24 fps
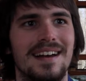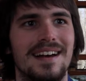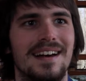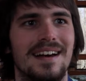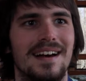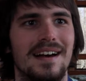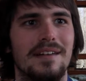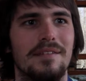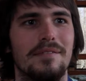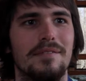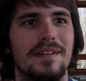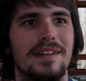
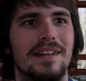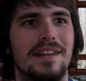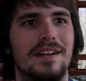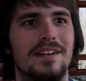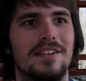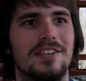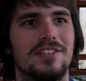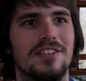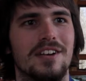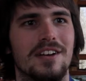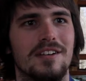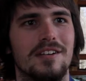And when they're
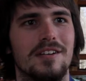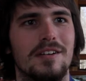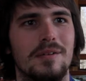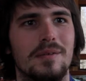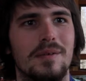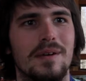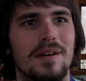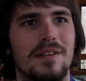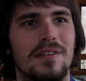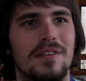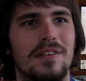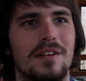struggling
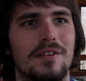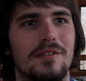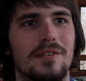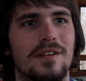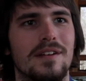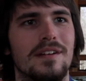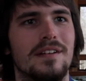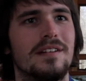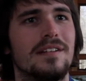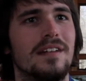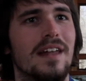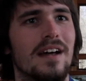with
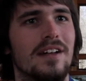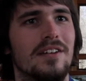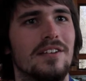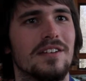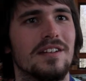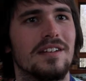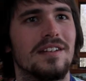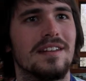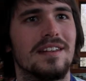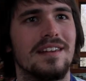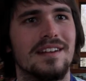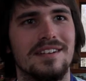different
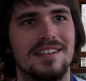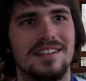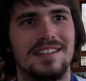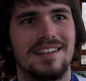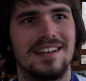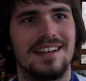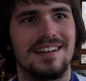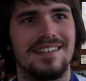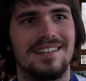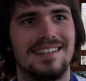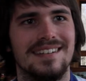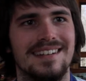sounds in the English
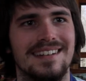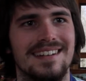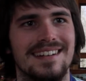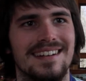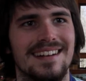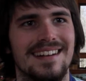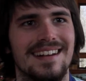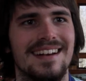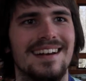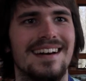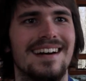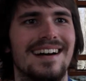language,
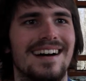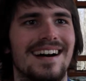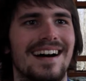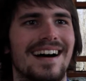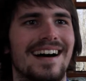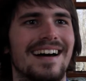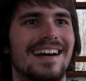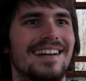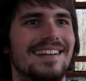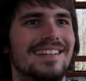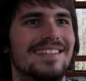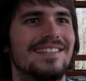
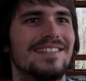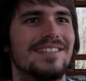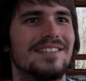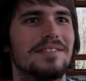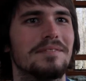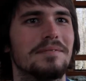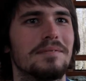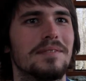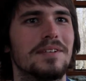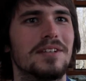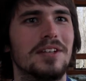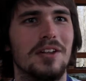I
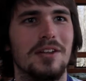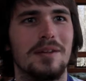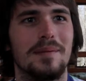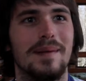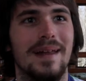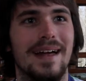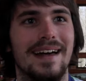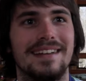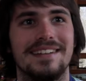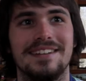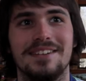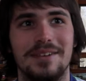show them
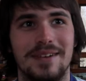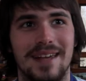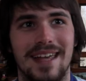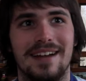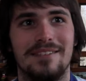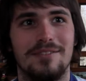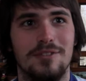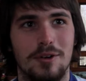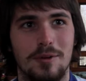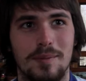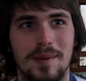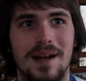that I still
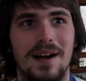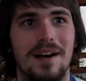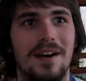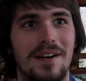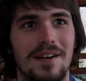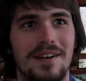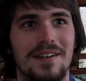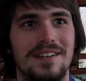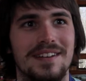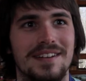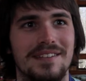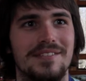can't roll my
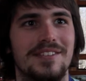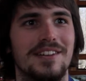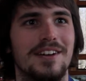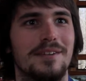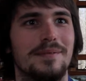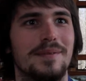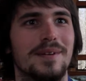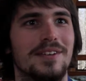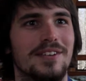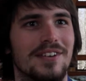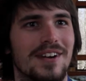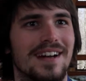R's, even though
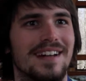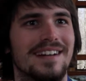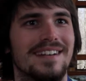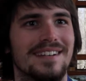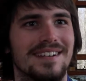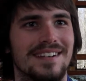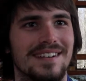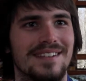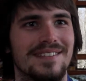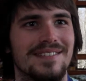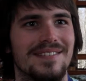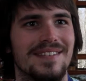I've been trying to
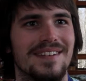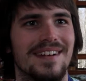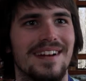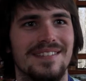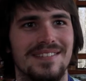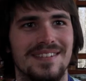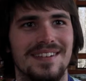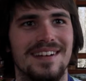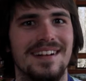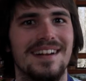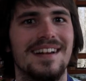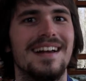learn
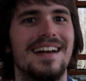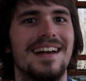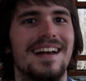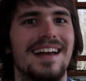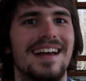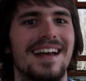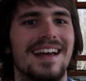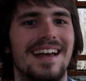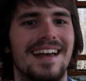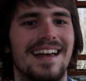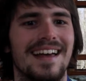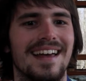forever.
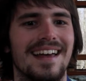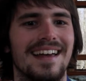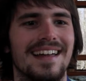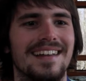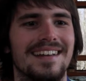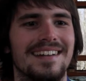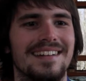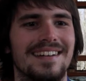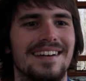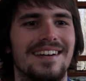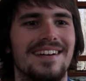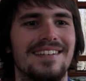
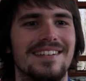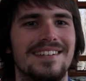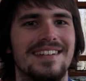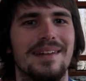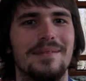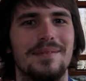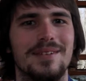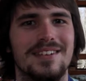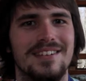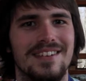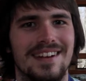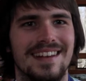And so I was
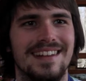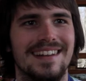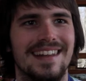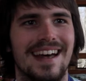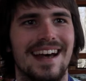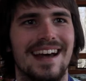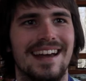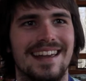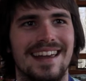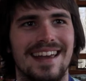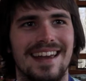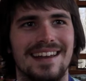demonstrating
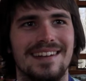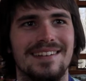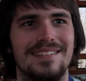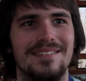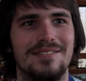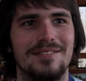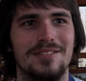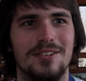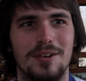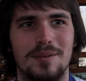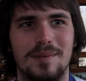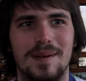that I can't
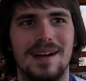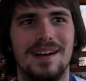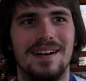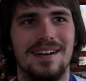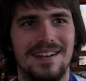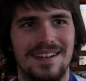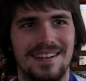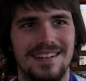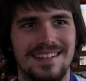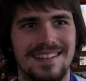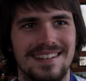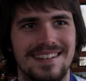roll my
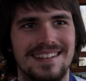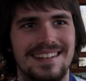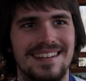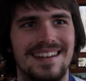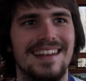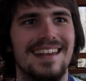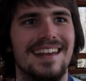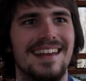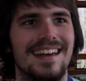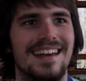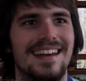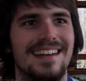R's.
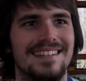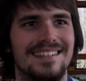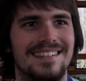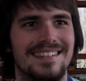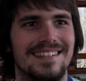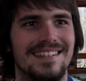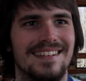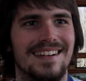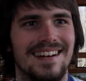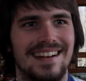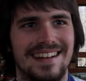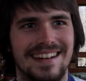And
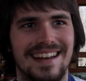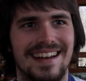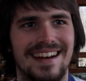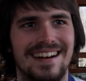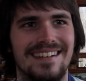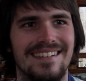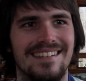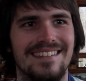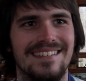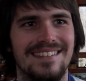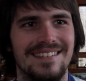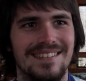little
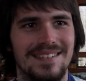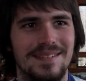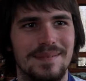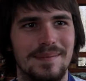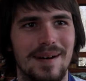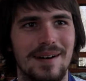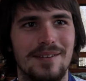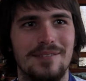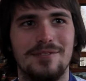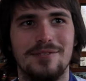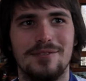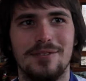Angel, who's
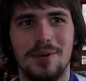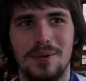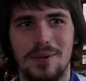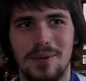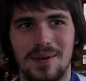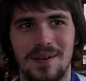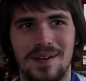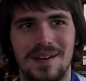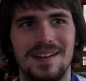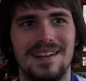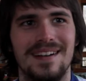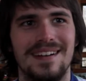about
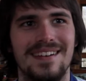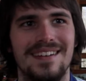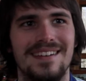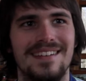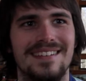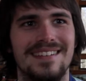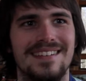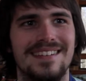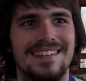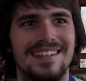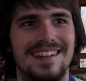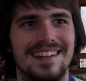4,
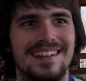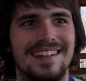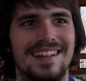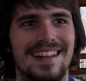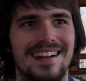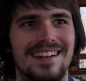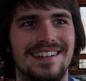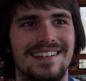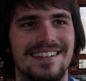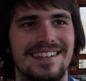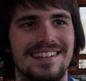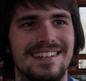sits
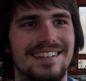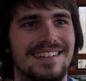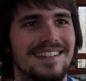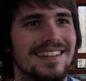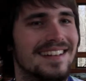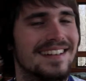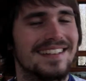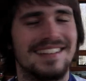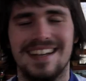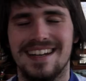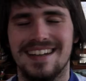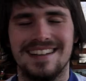there and just
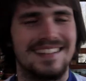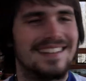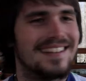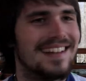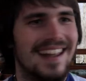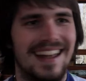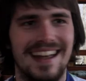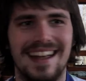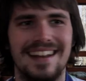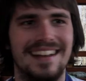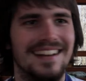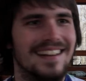like shakes his
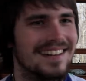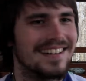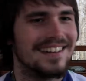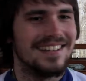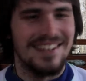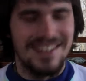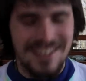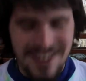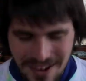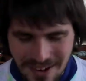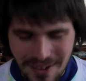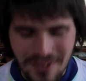head, like,
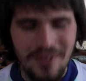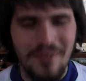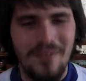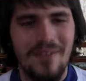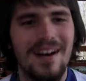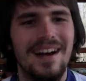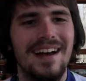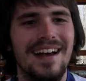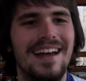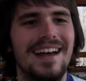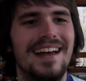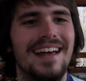
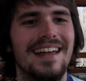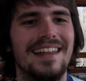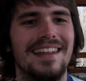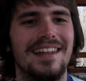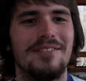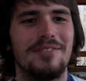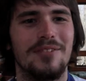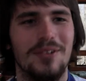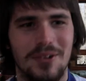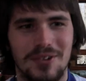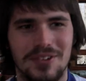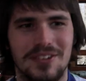no! And
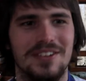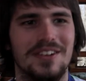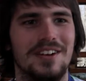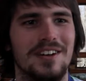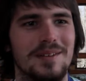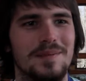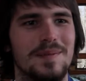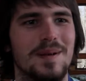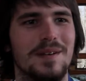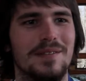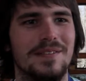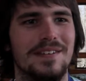then rolls his
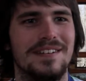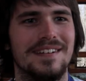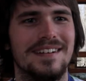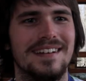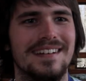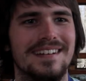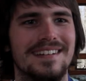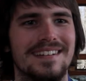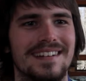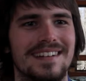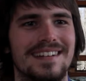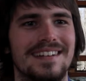R's perfectly.
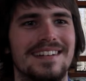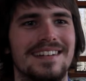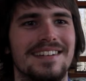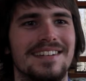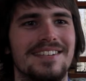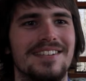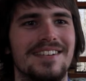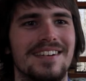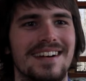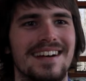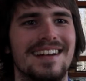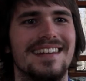And he's like,
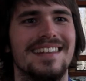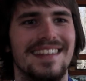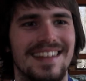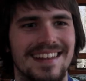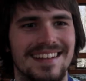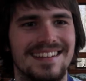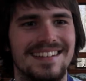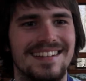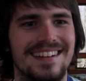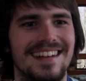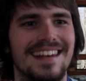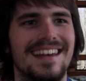do it like
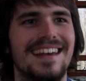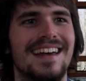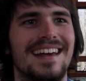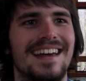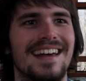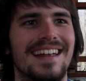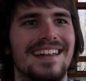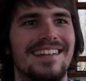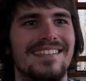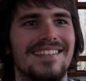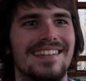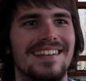this.
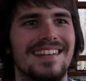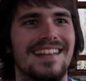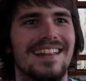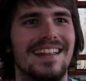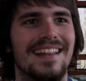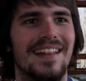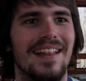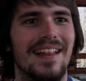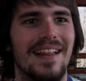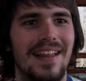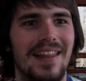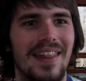I'm like,
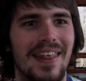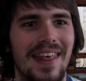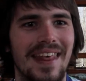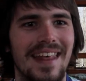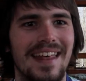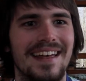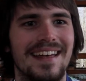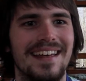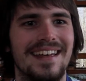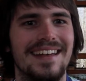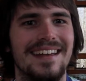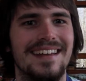ugh.
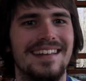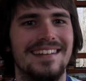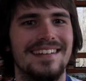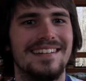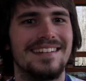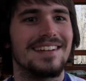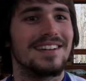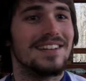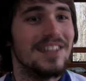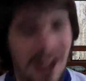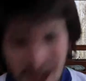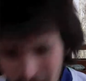He's
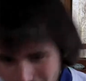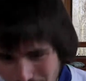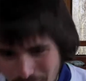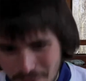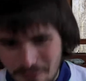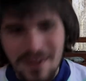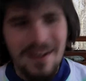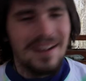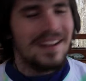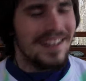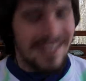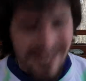like,
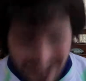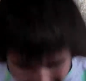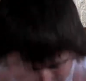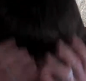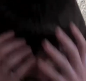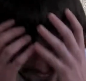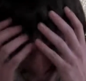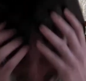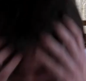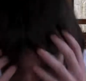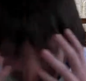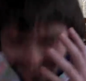no,
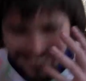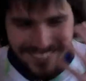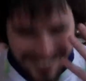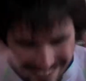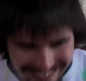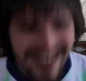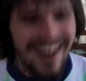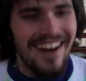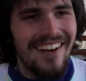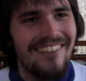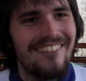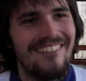no, no,
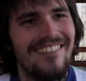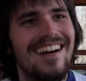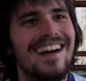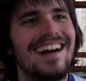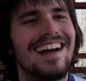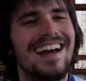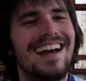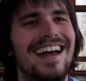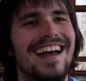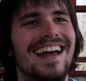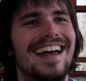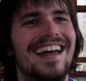no!
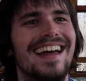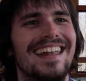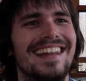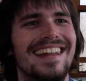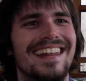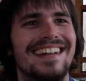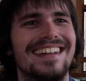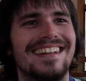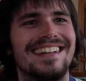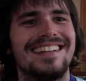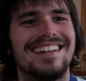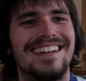And
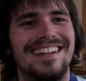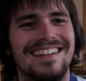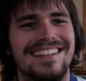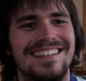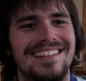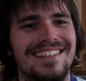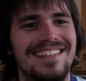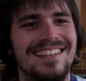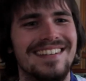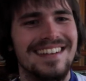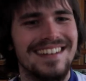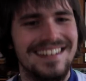then starts
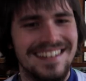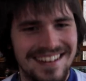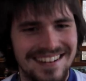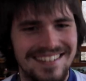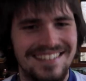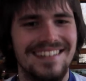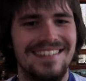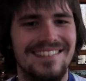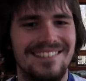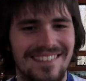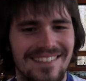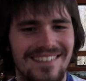
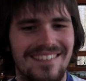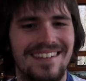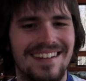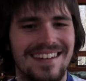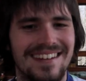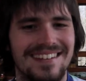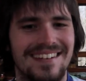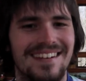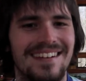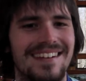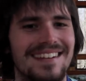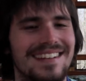continuing rolling
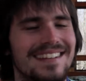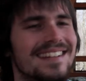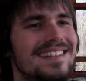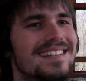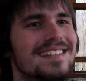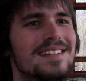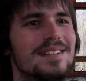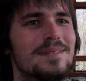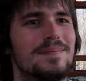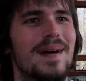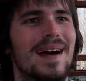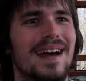his R's. This
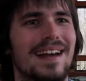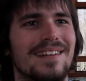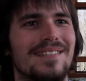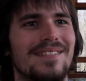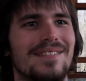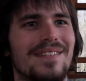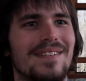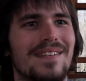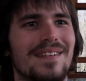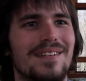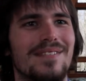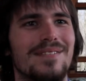goes back and
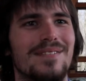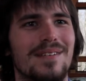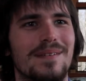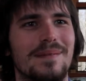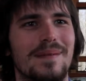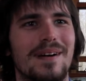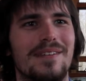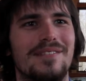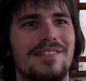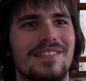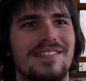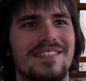forth for
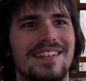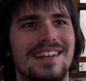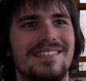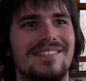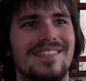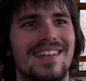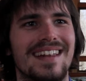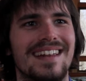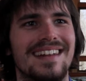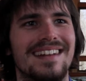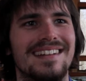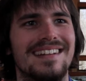about 15
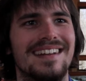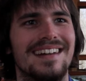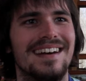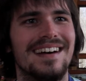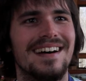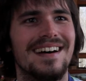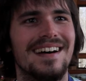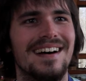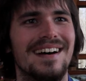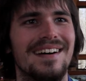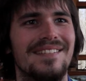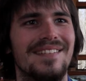minutes
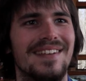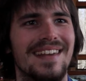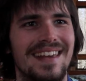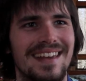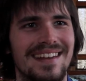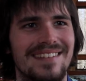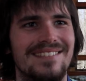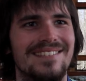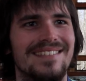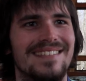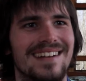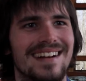of
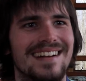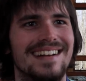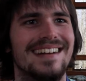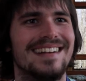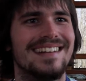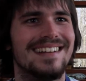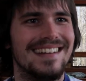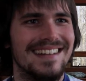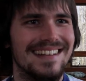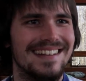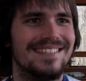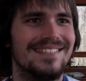him trying to
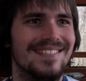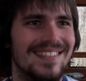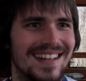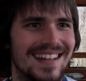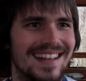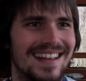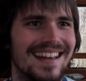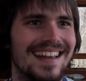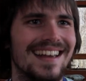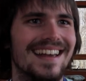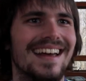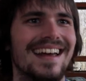teach
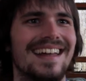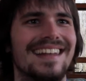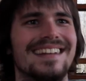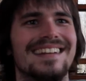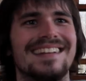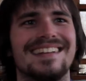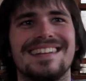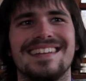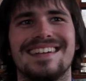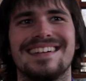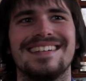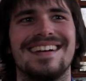me and
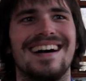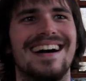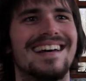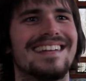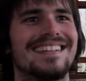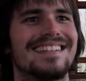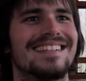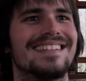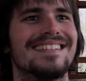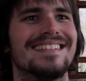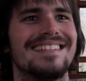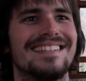just the
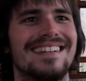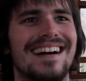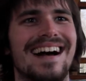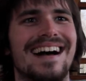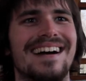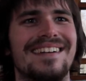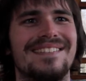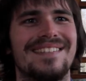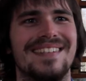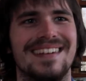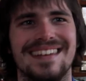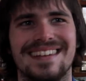class
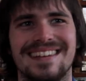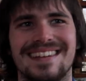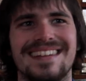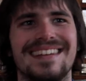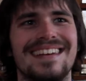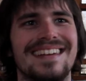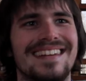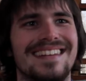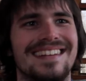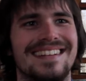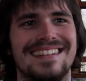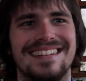laughing
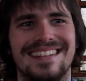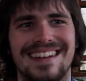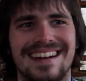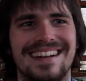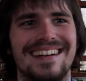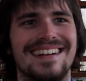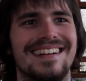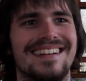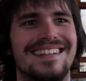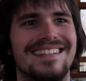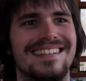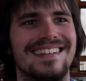
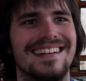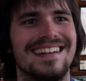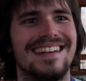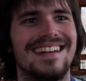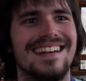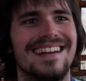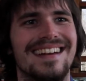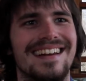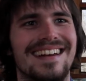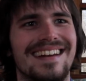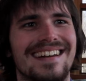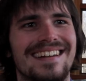hysterically
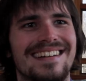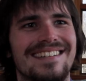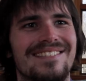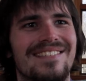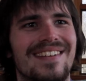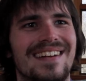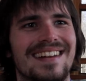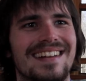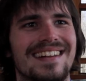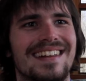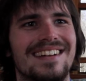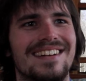and
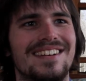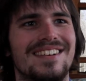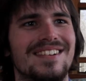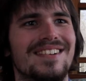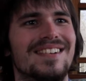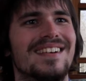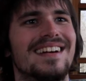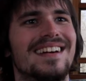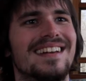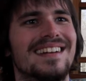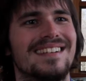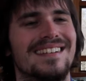finding that
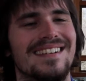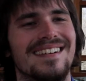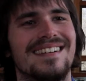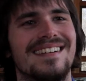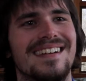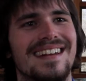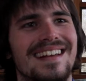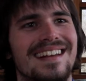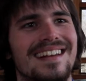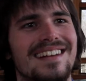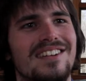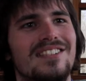joy in
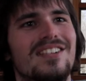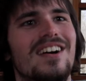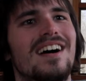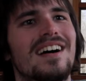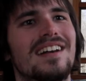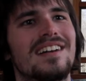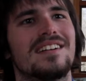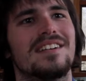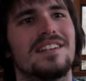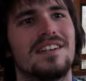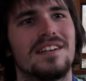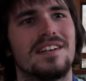learning and
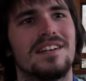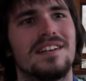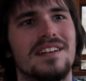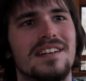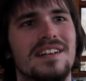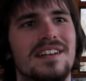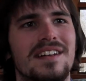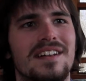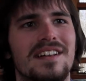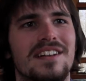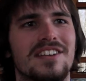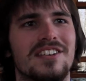trying to learn
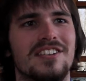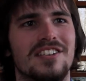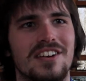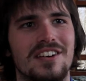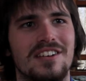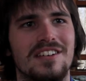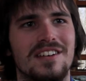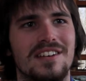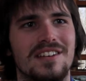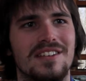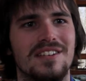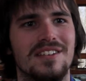and
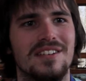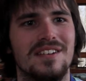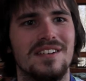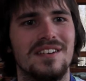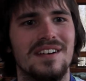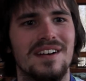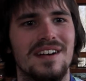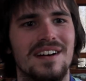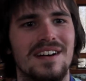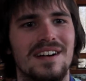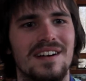struggling through